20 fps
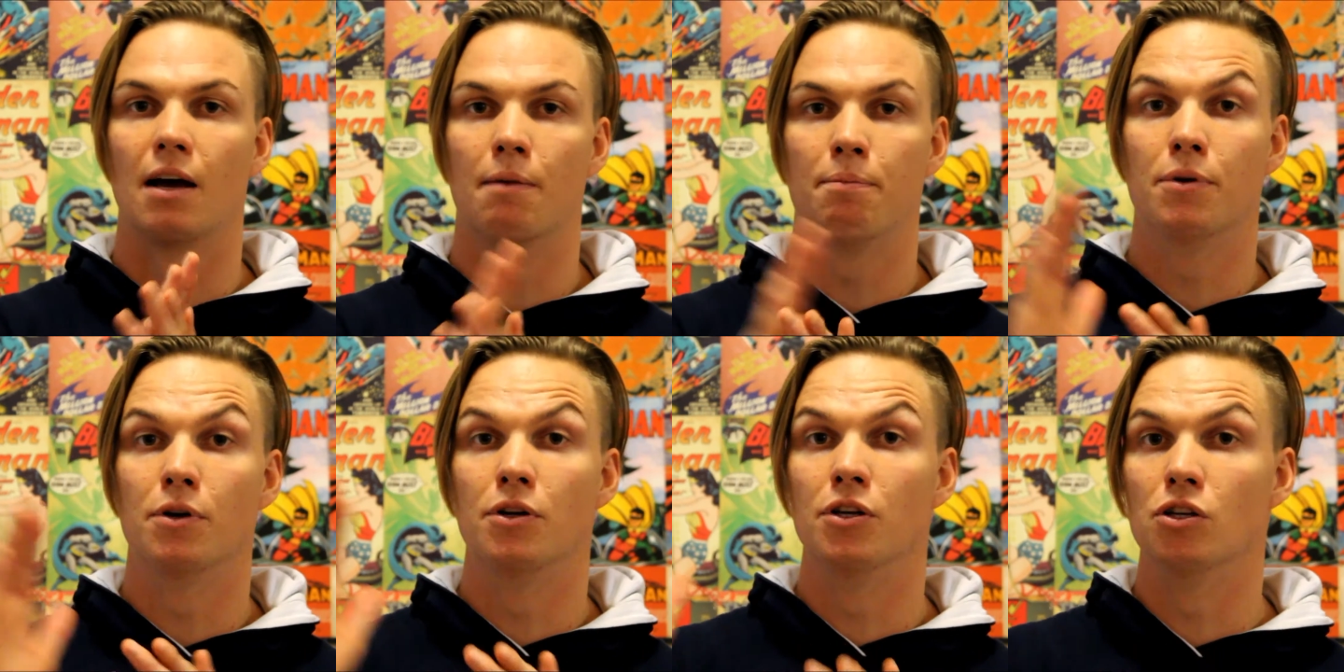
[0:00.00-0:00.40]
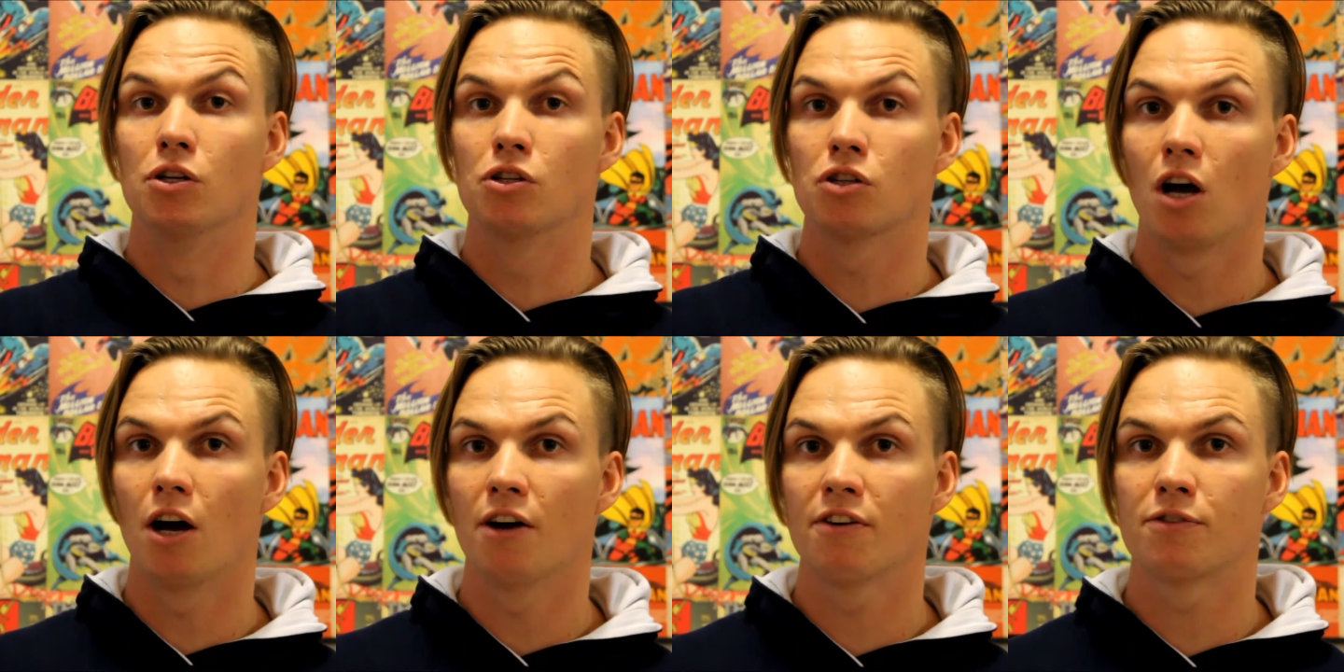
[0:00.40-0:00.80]
produce
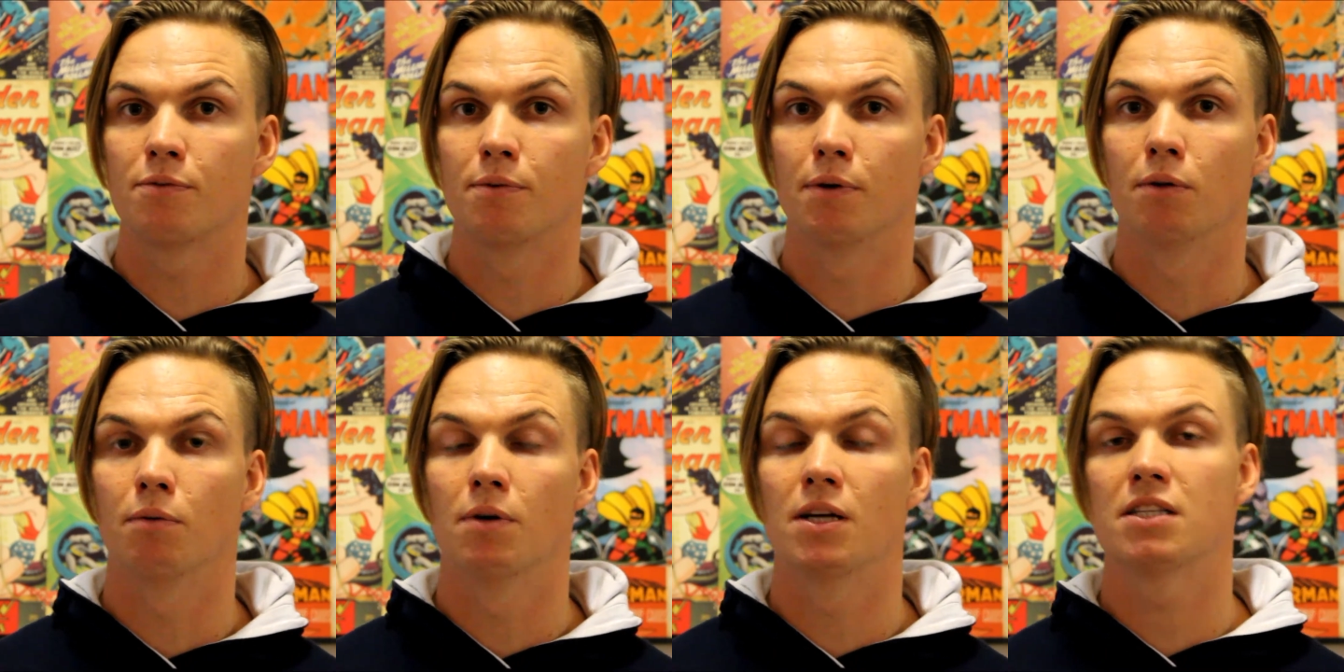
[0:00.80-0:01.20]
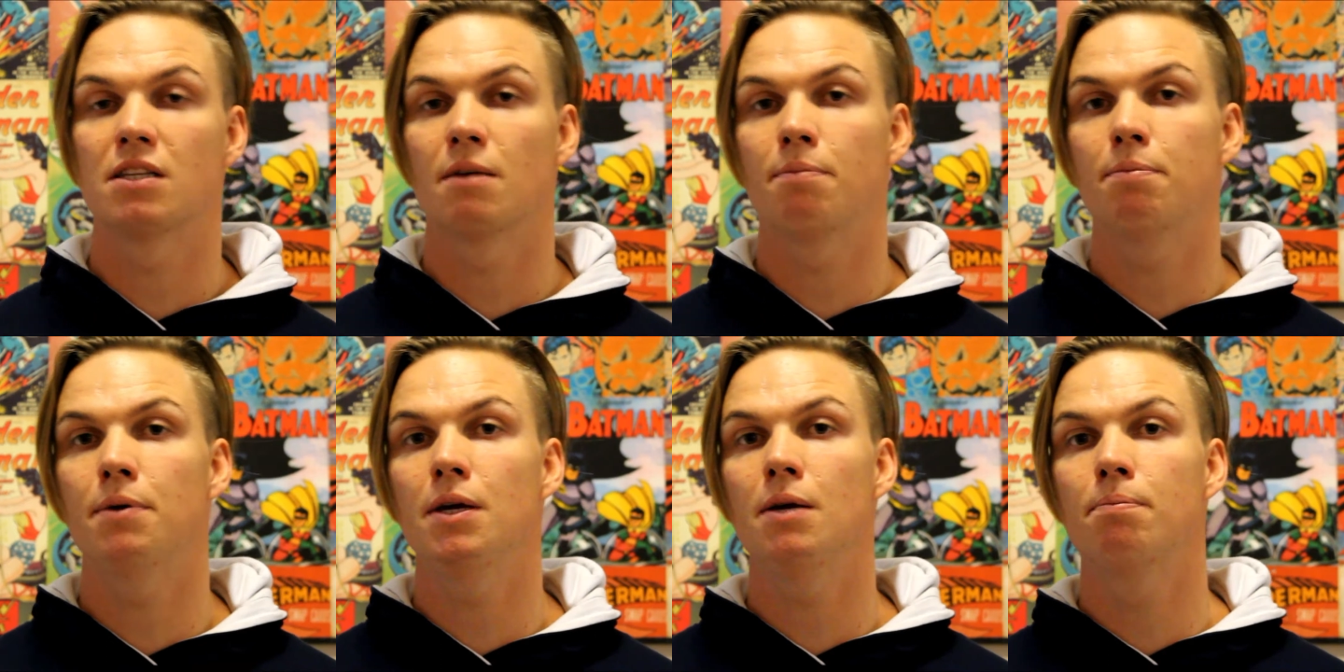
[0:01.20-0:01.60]
offspring, whereas the
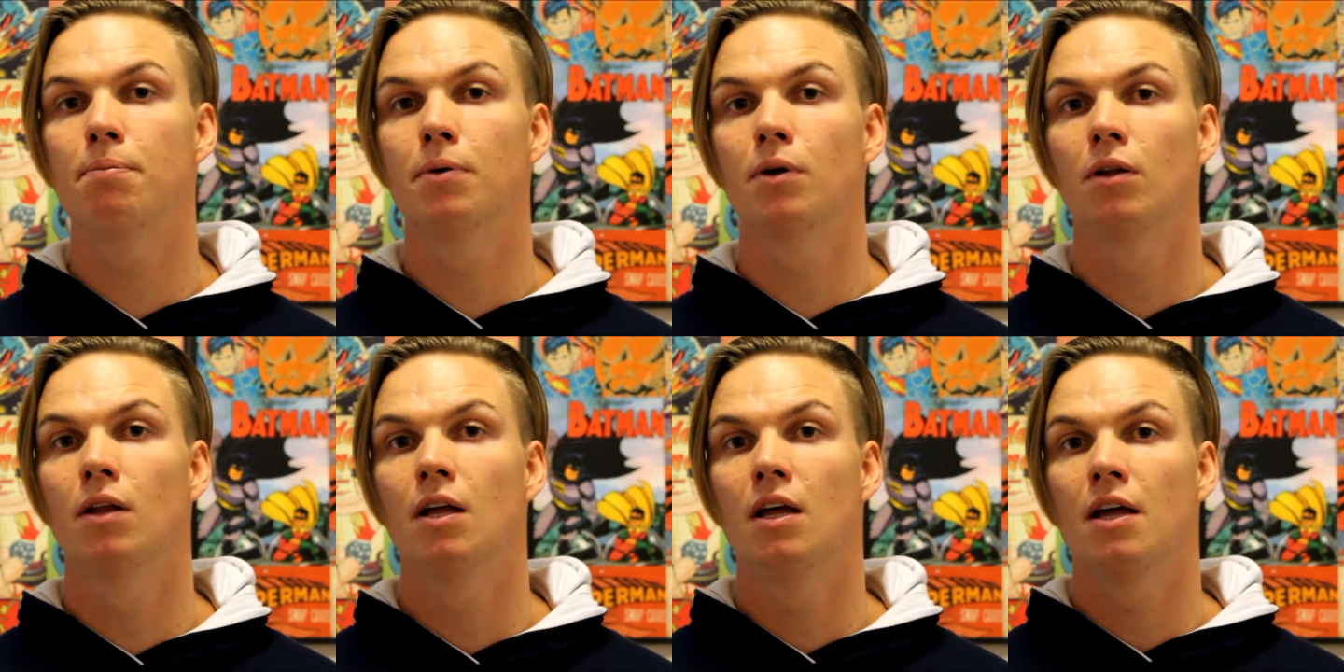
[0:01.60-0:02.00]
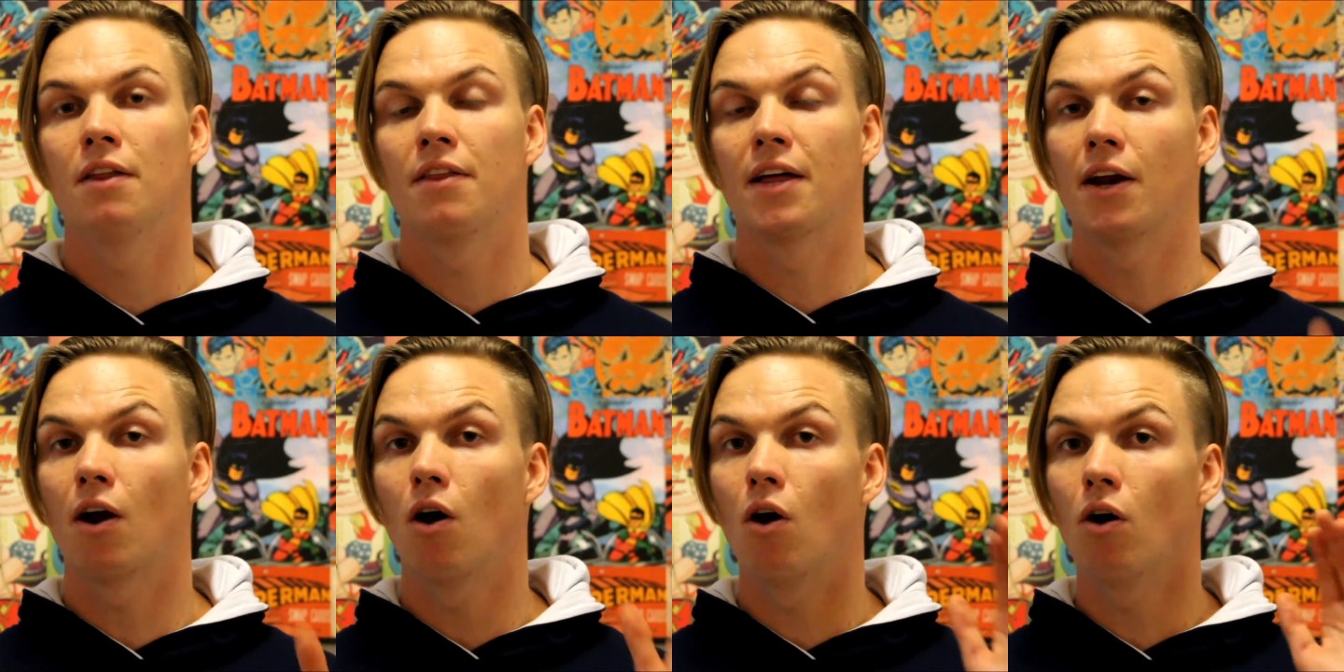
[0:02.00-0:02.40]
people
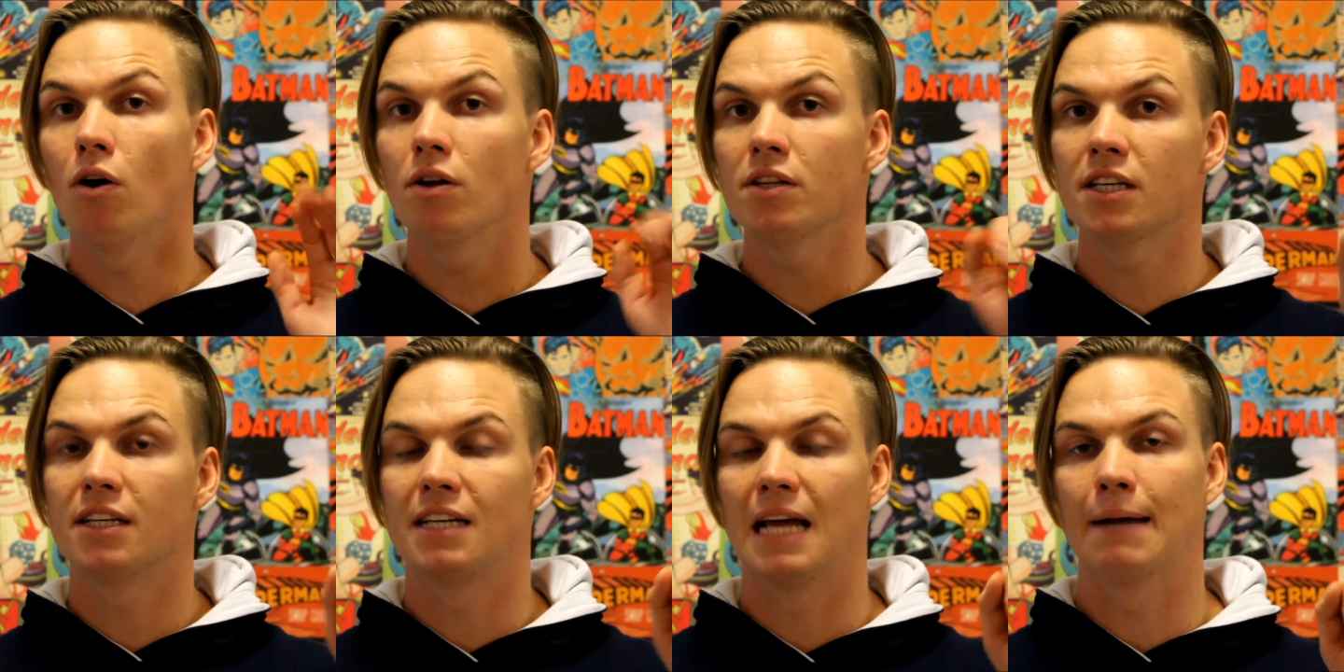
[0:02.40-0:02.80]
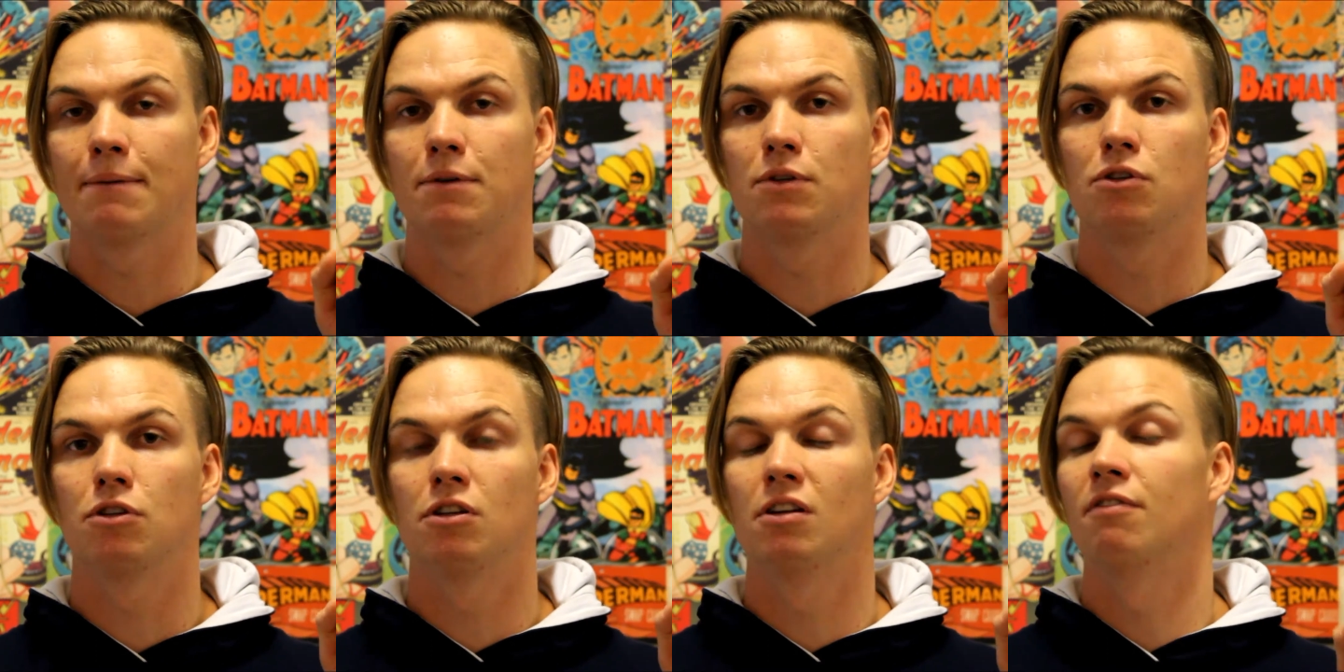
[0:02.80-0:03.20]
that aren't adapted
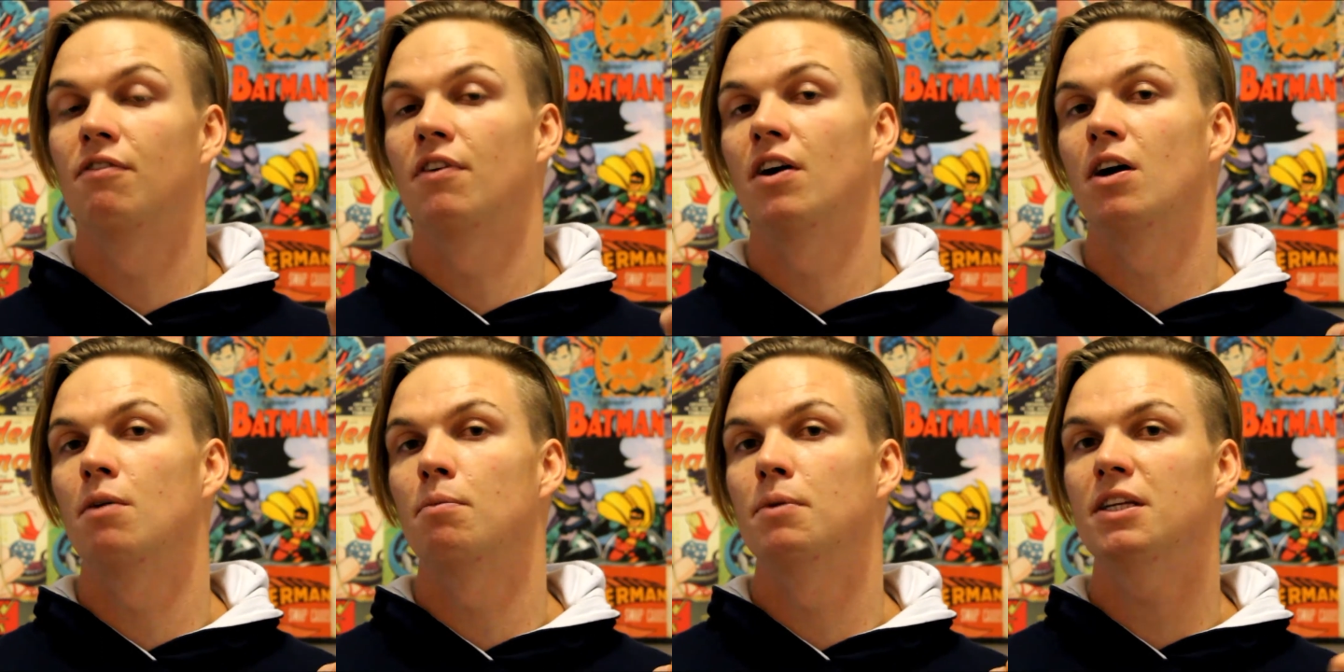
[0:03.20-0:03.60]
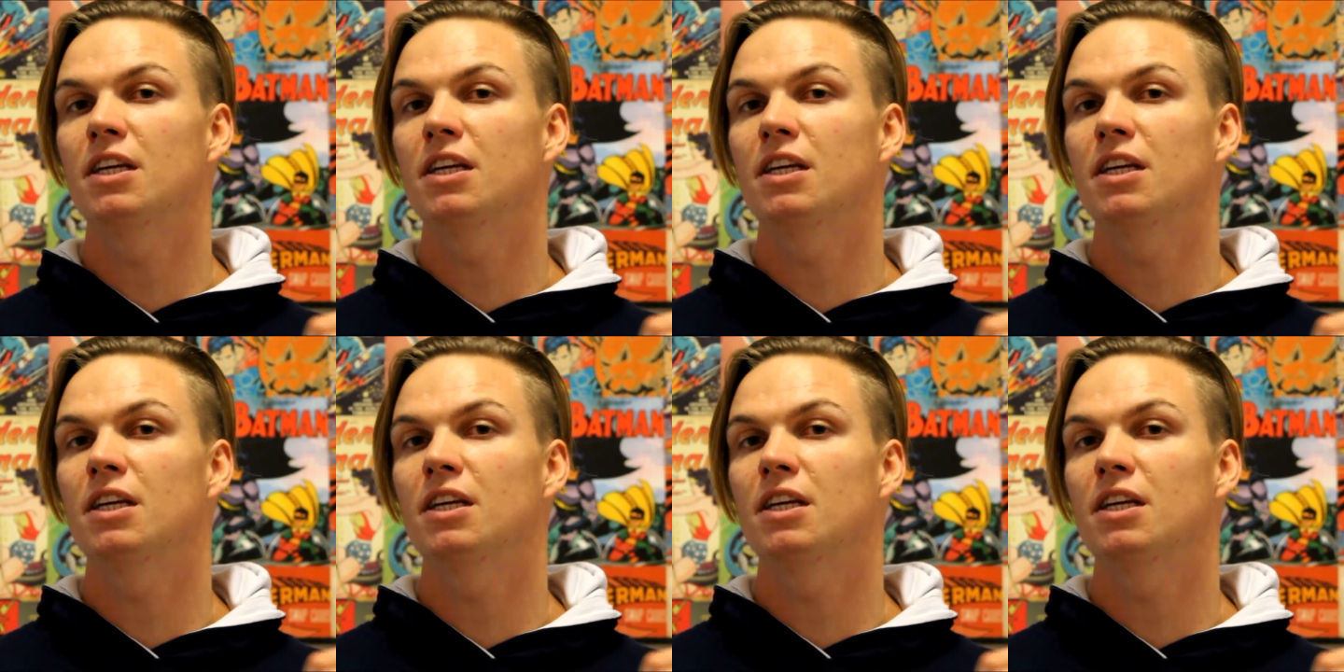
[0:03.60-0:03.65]
to the environment,